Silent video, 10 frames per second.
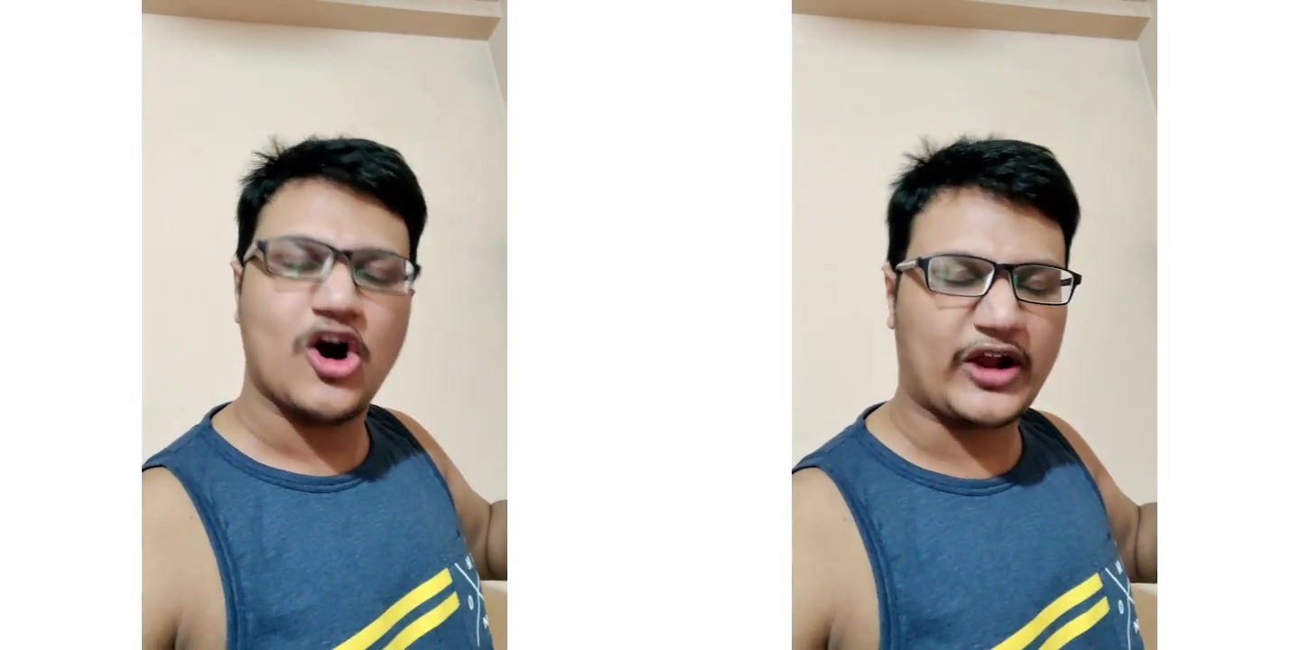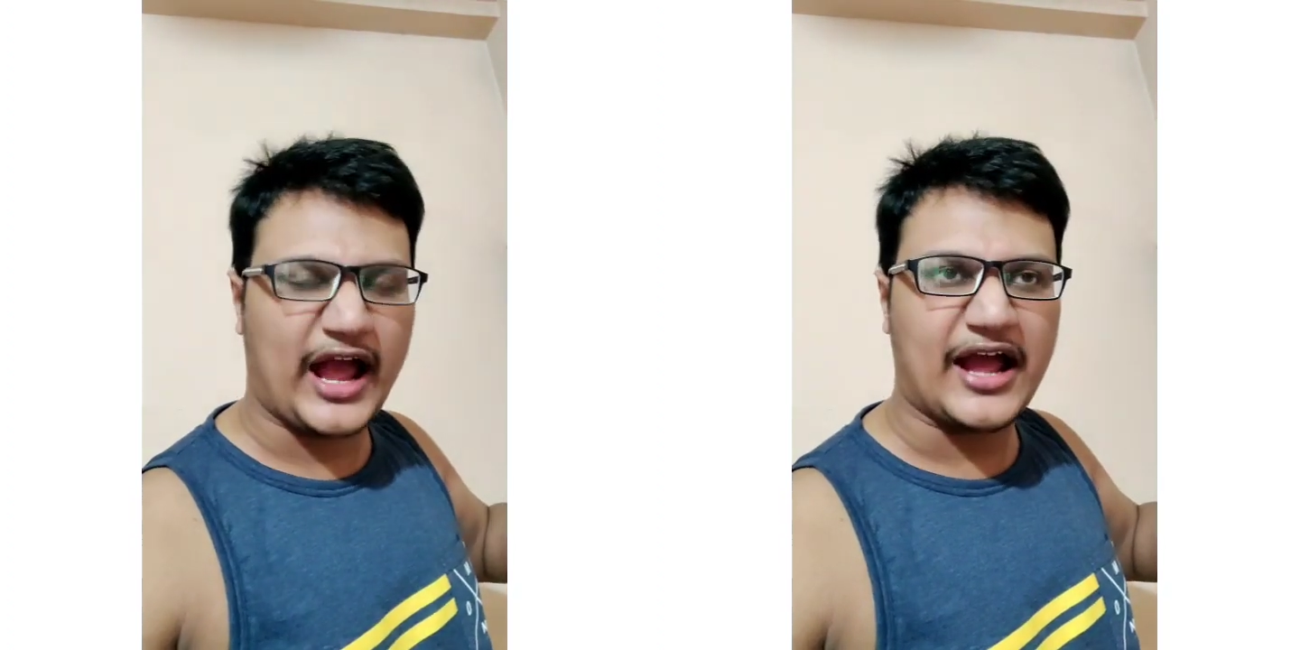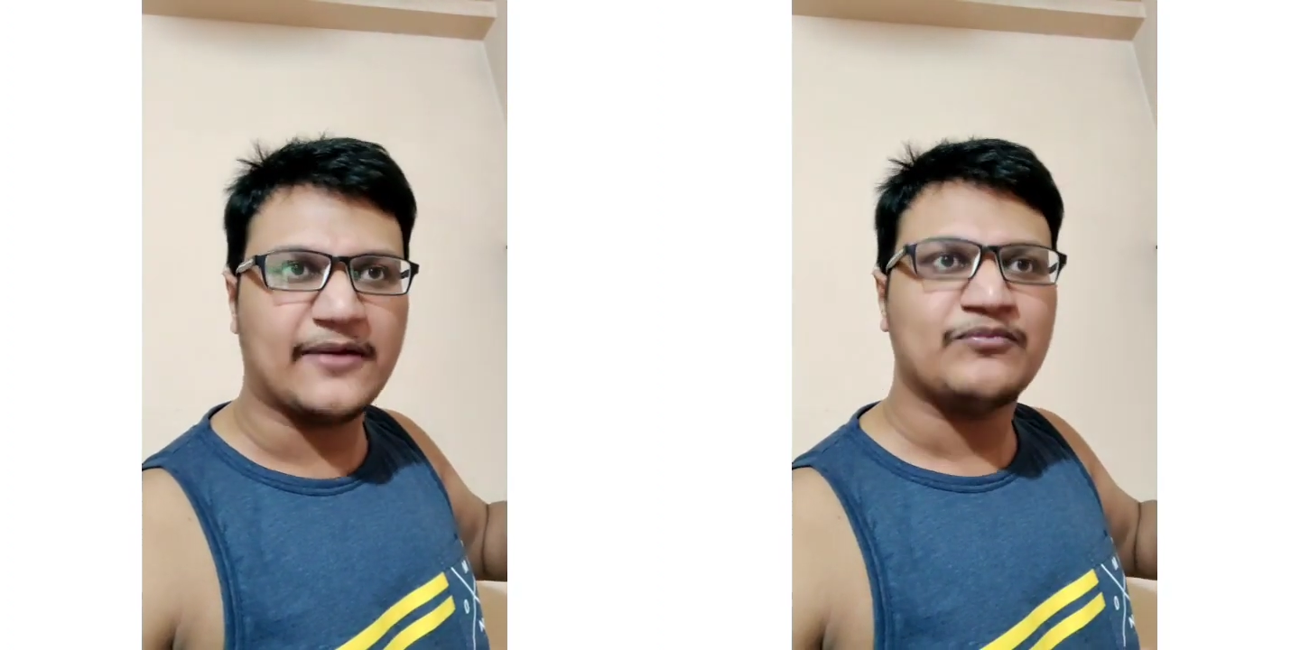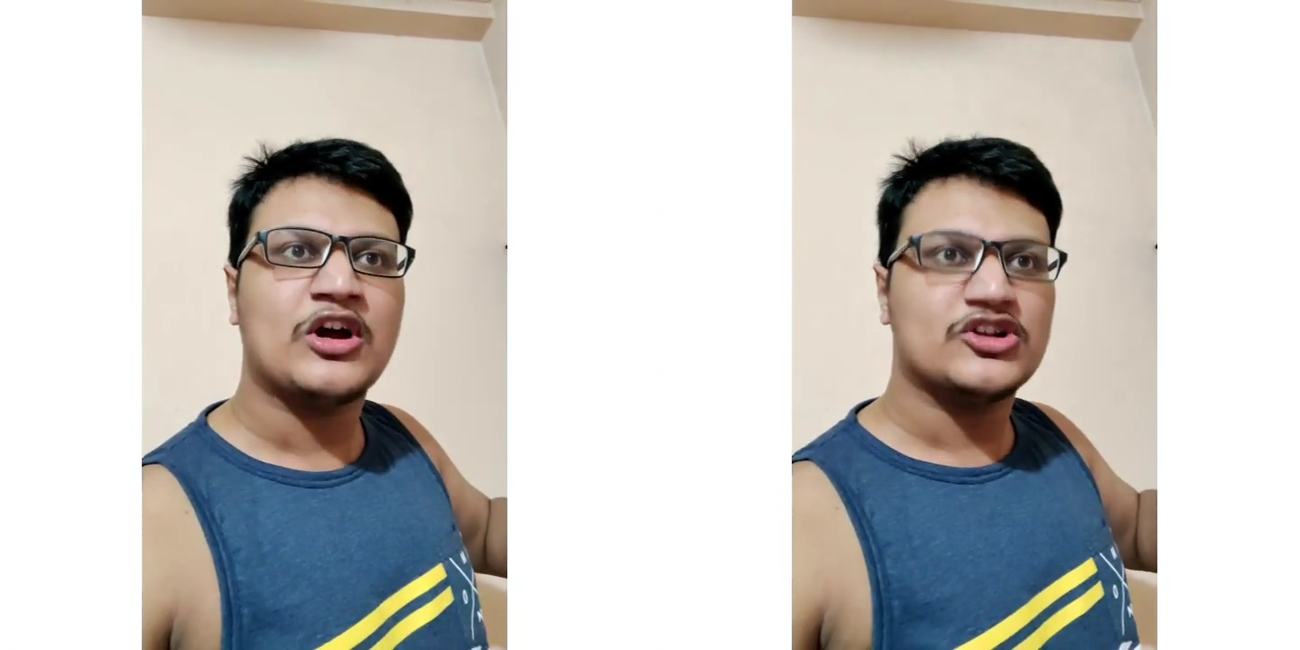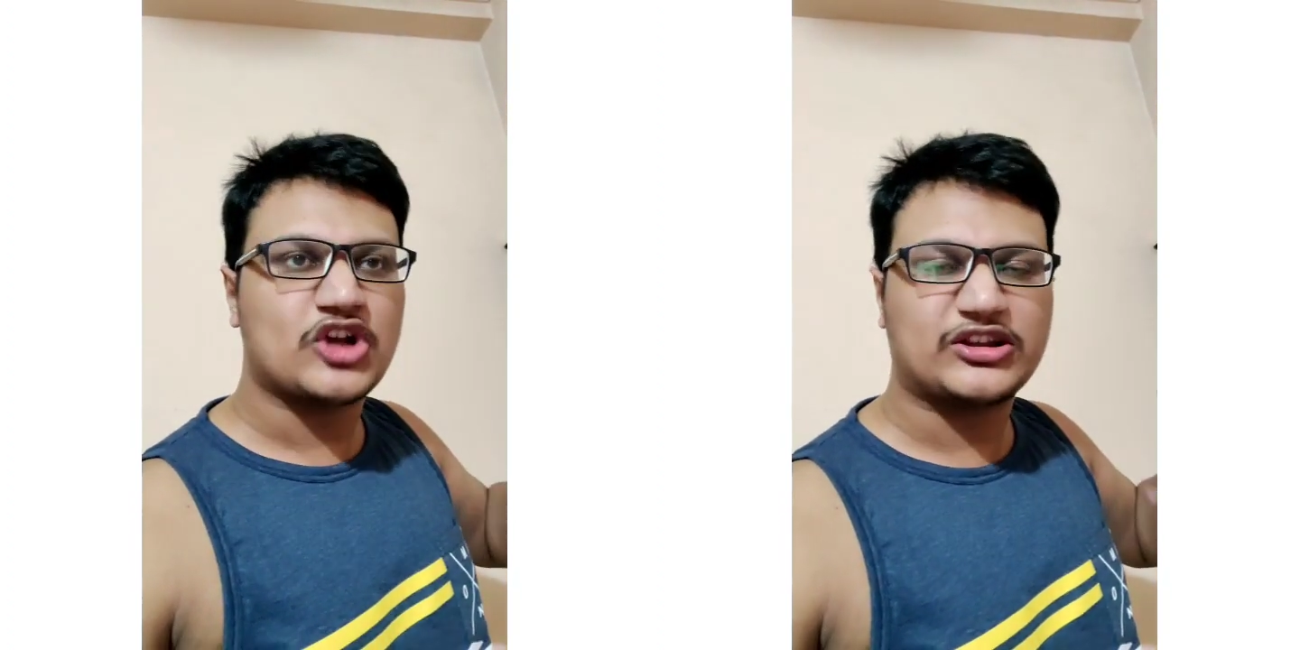Okay
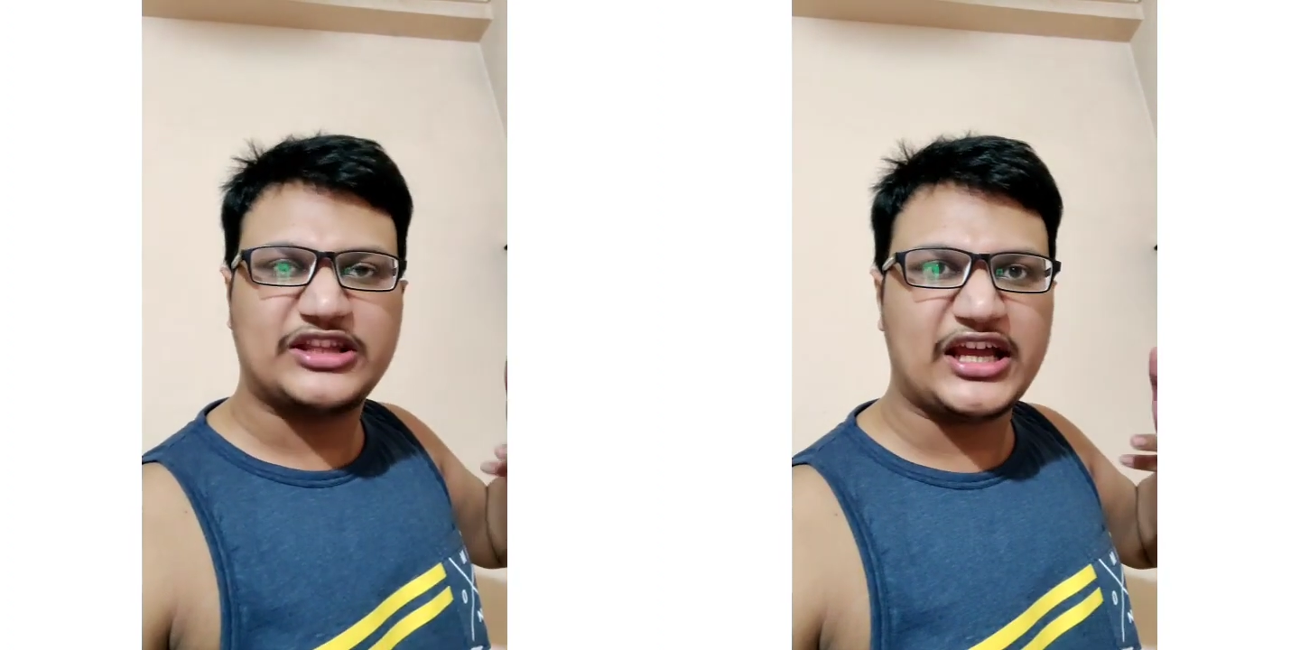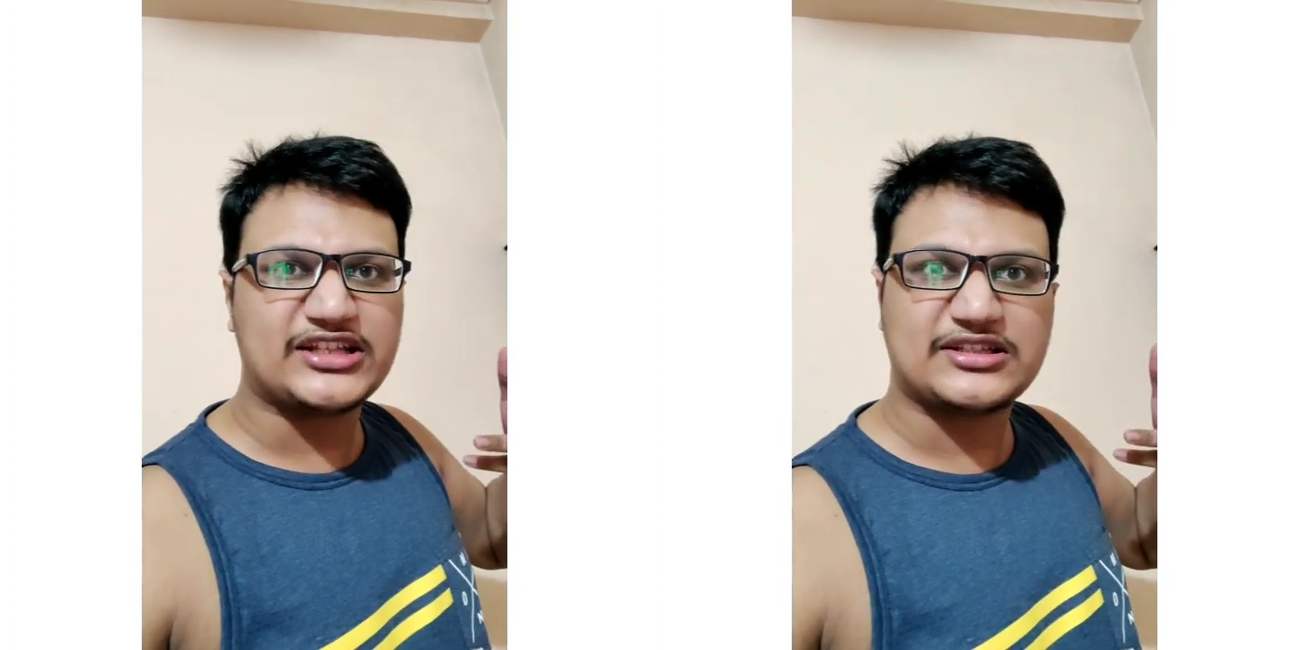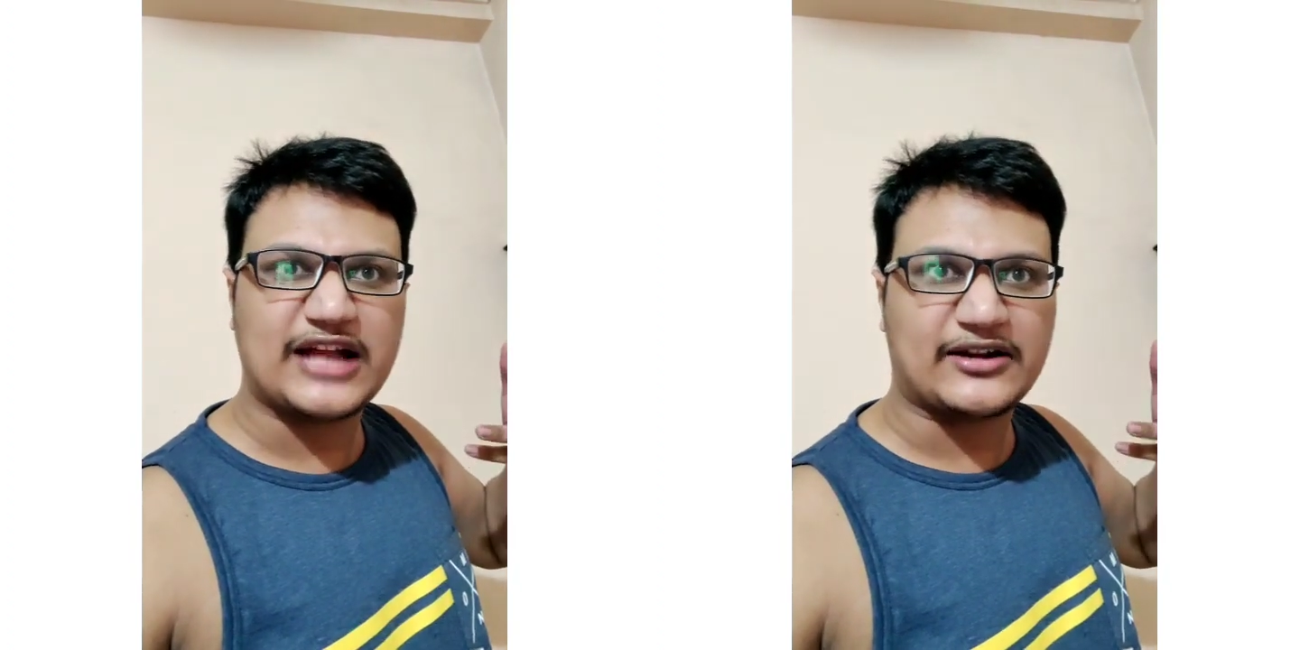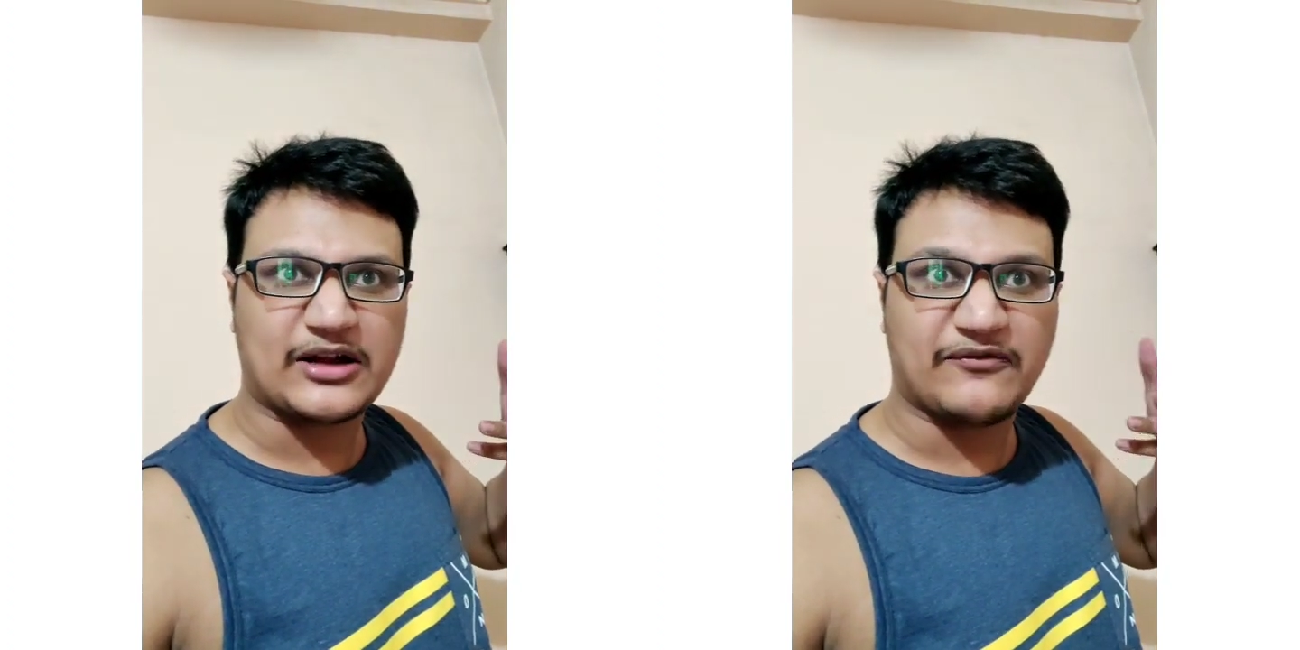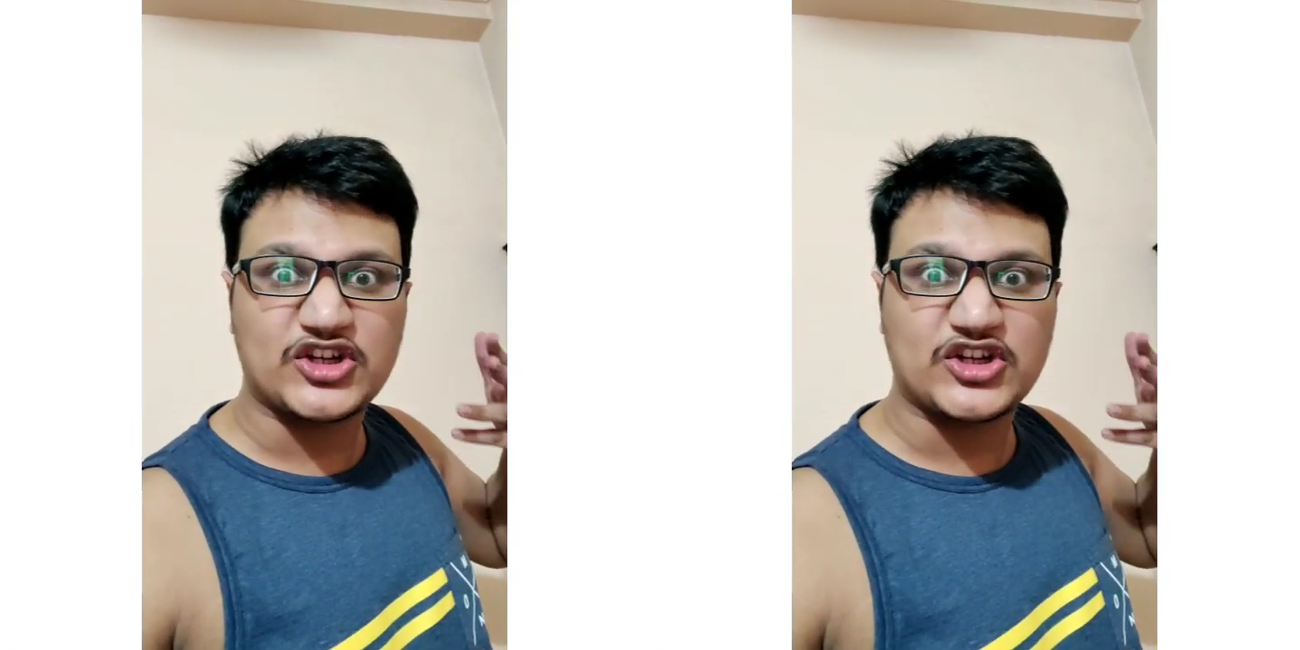so these that uh,